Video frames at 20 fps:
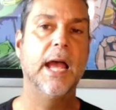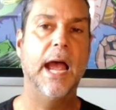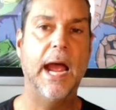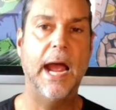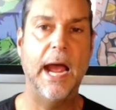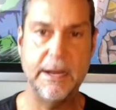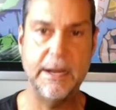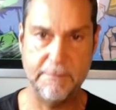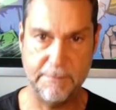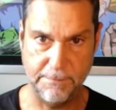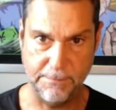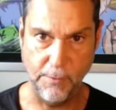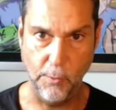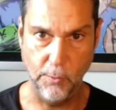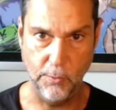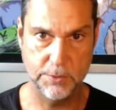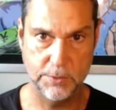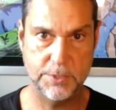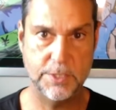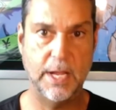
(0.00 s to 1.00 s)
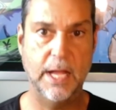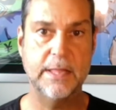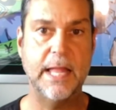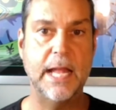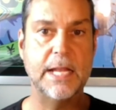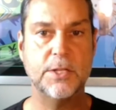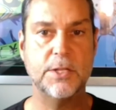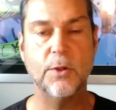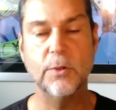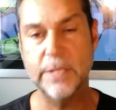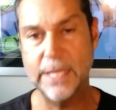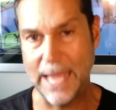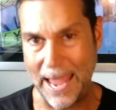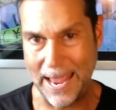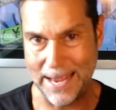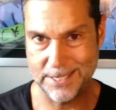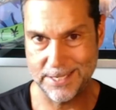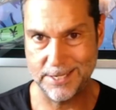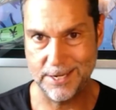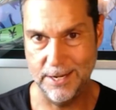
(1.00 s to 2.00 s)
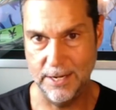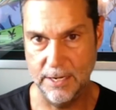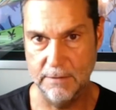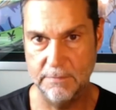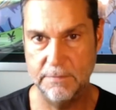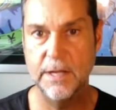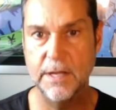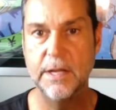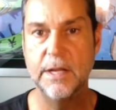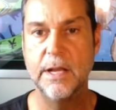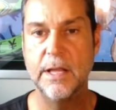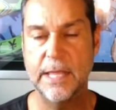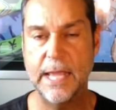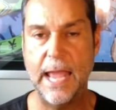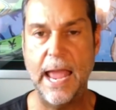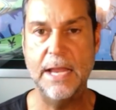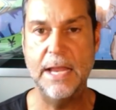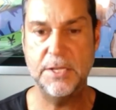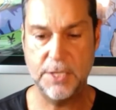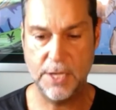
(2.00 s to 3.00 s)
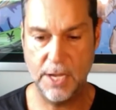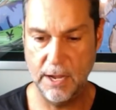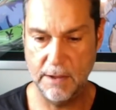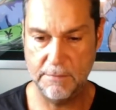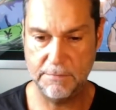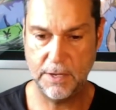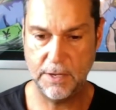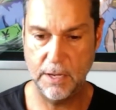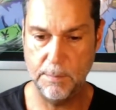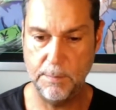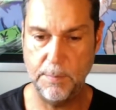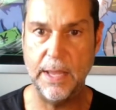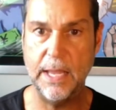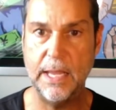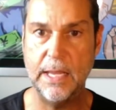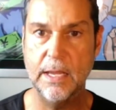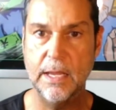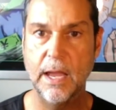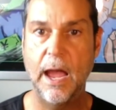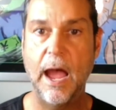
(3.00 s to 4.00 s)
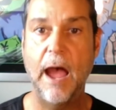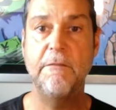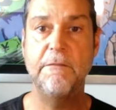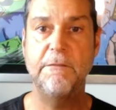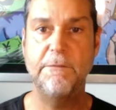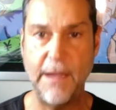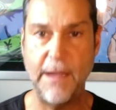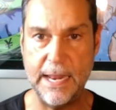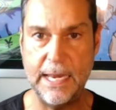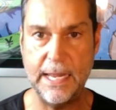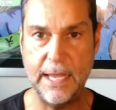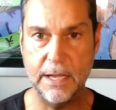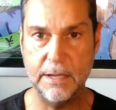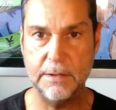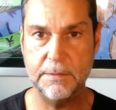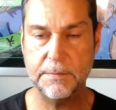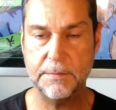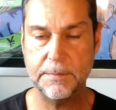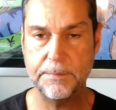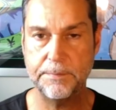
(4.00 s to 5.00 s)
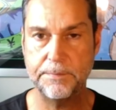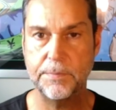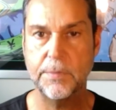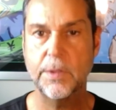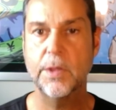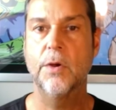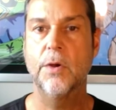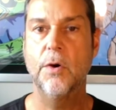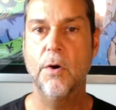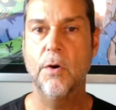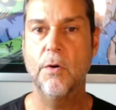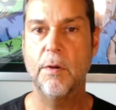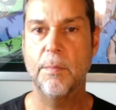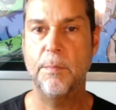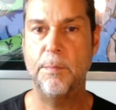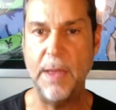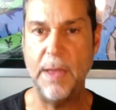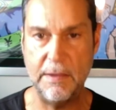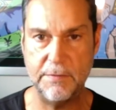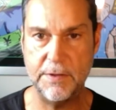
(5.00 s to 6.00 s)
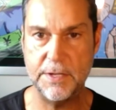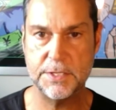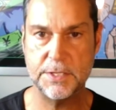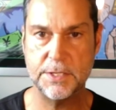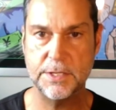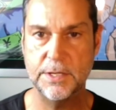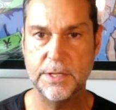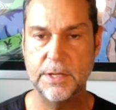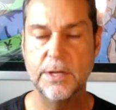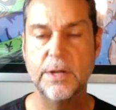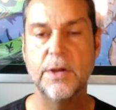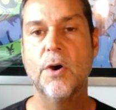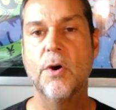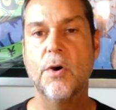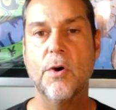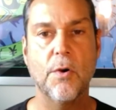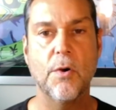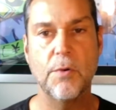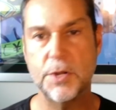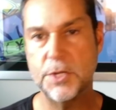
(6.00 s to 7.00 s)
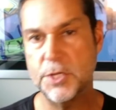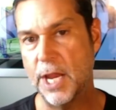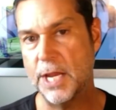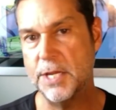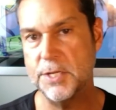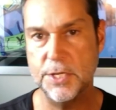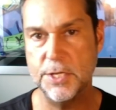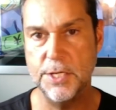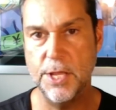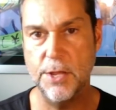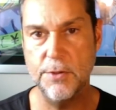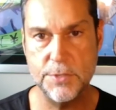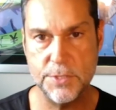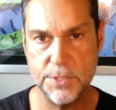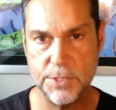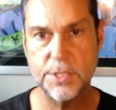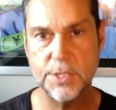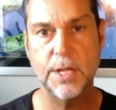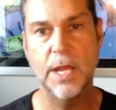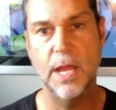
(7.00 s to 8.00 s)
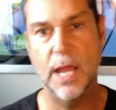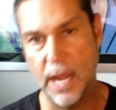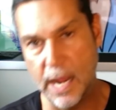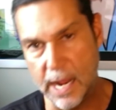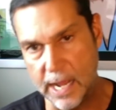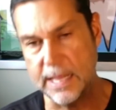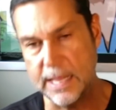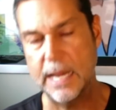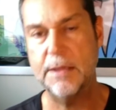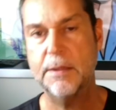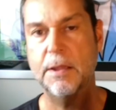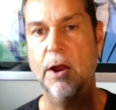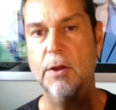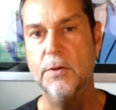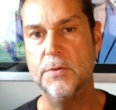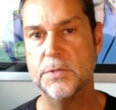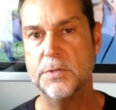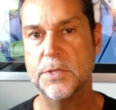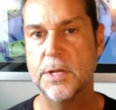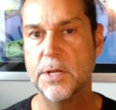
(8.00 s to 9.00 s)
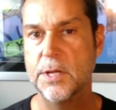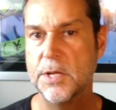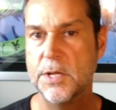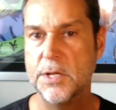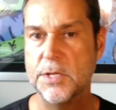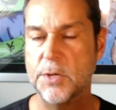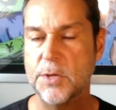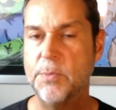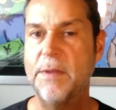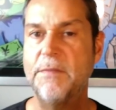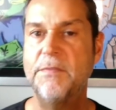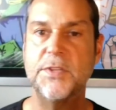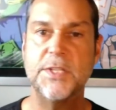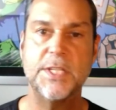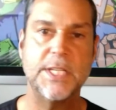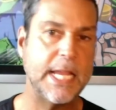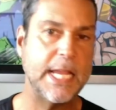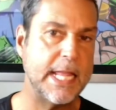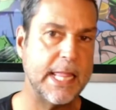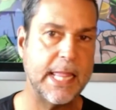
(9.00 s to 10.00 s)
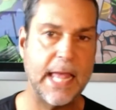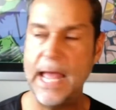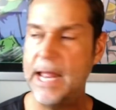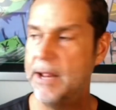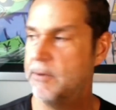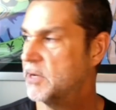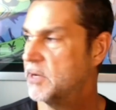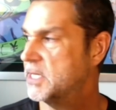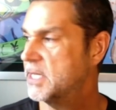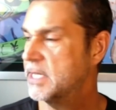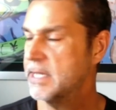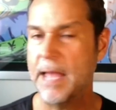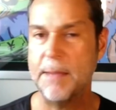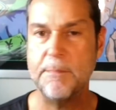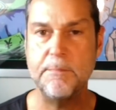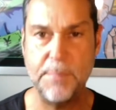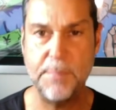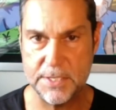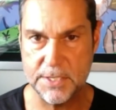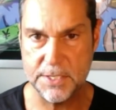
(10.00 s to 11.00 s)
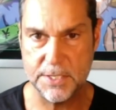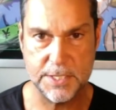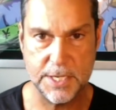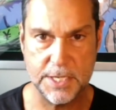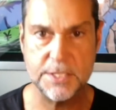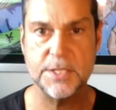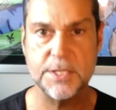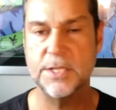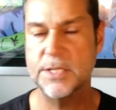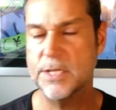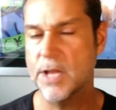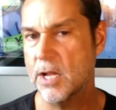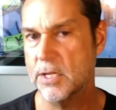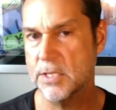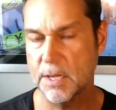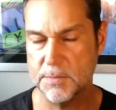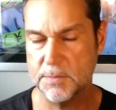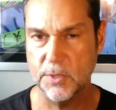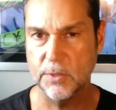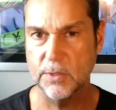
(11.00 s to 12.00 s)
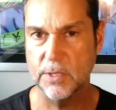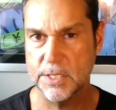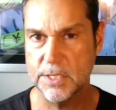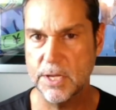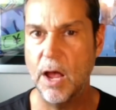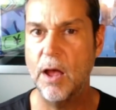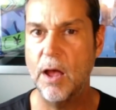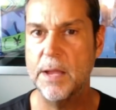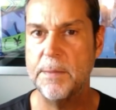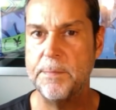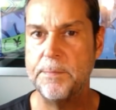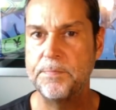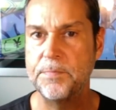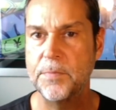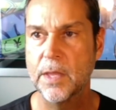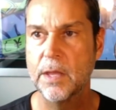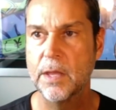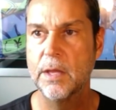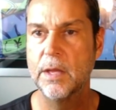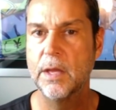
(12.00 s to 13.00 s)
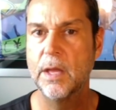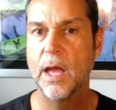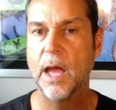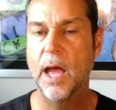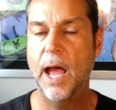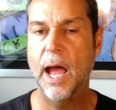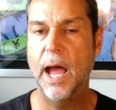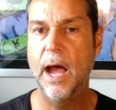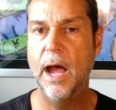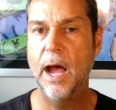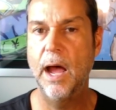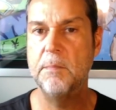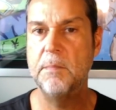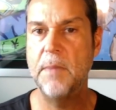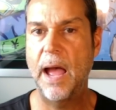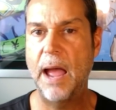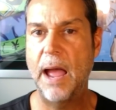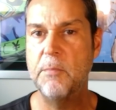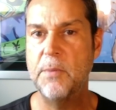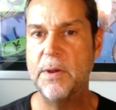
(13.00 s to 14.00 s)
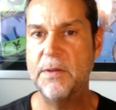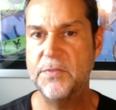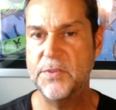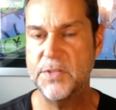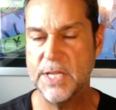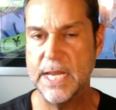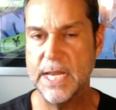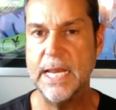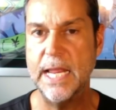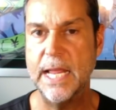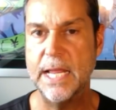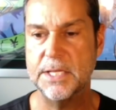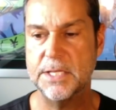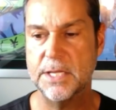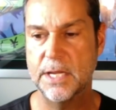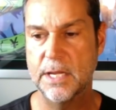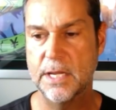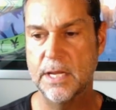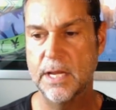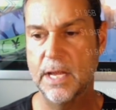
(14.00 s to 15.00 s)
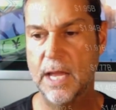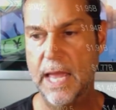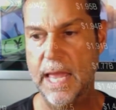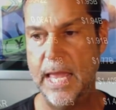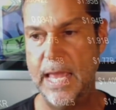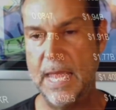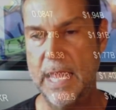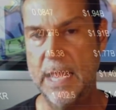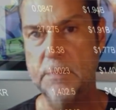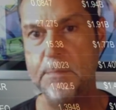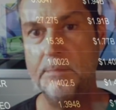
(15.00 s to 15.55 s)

and it falls. That's called the S curve. The S curve could be a failure or a pivot or a change in use, and then it goes. So we've seen that, we see that in businesses and startups all the time. Um, and we've seen it in